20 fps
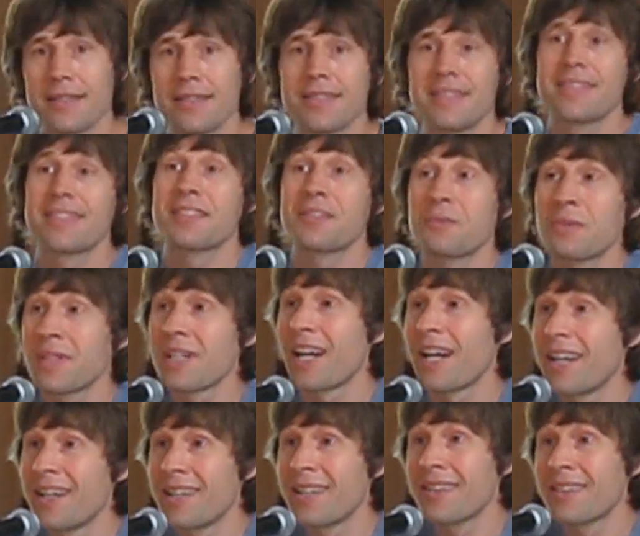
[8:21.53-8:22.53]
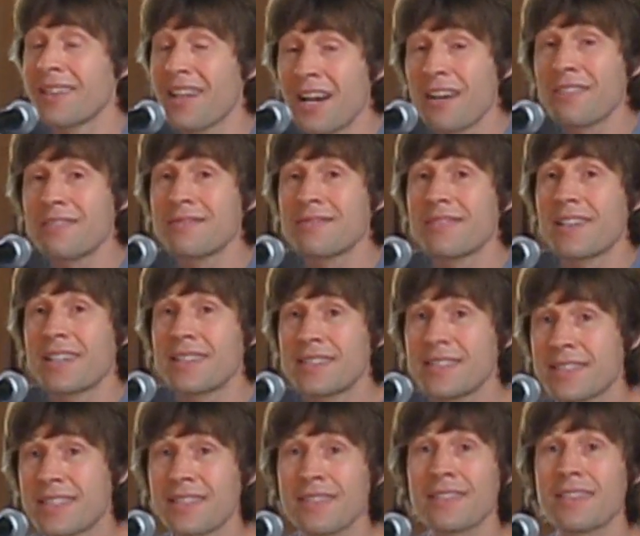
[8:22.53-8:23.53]
This is what I love and
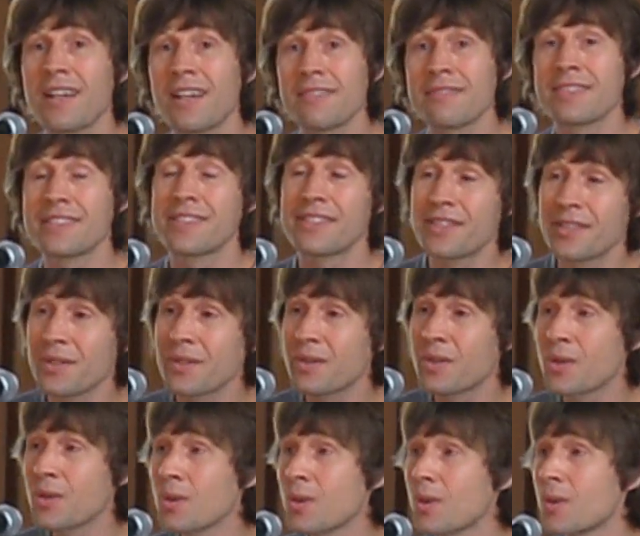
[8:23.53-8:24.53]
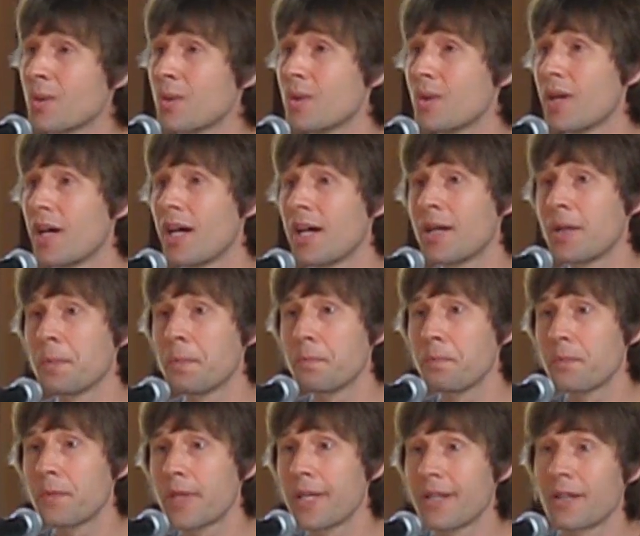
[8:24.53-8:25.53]
still do,
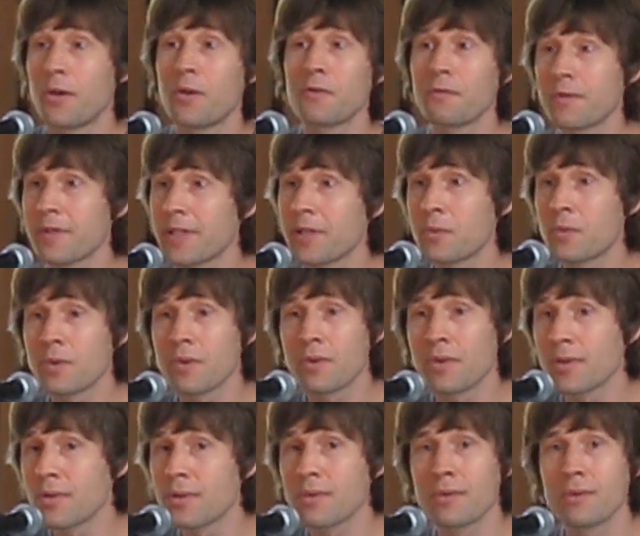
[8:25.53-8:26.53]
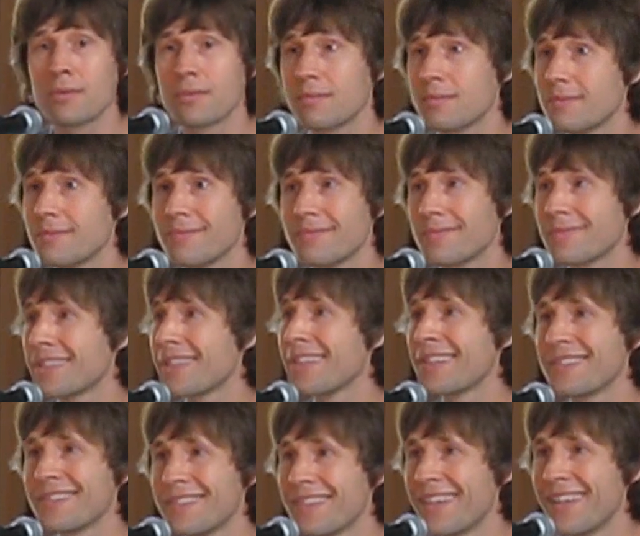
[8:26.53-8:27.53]
and hopefully will do, you know,
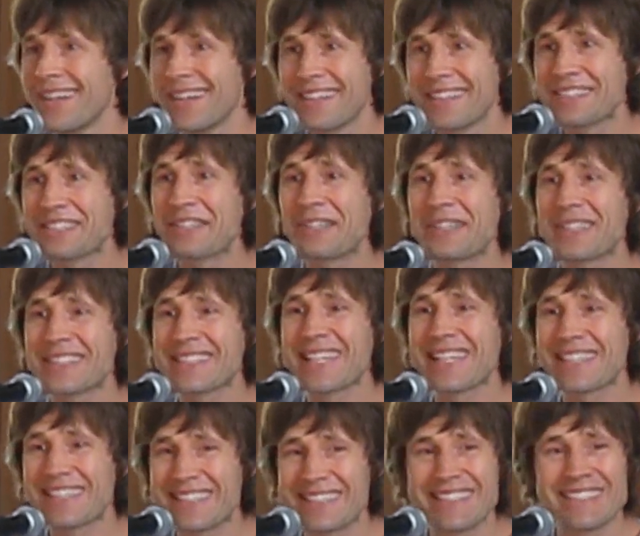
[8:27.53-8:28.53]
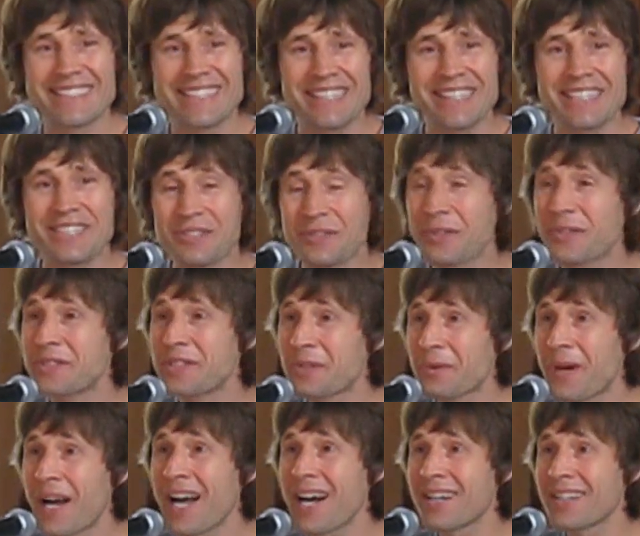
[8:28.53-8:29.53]
as long as I can just at least cruise
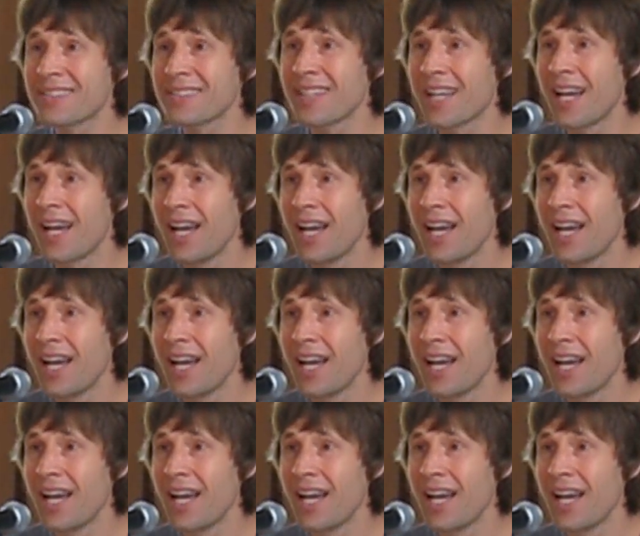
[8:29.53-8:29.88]
around.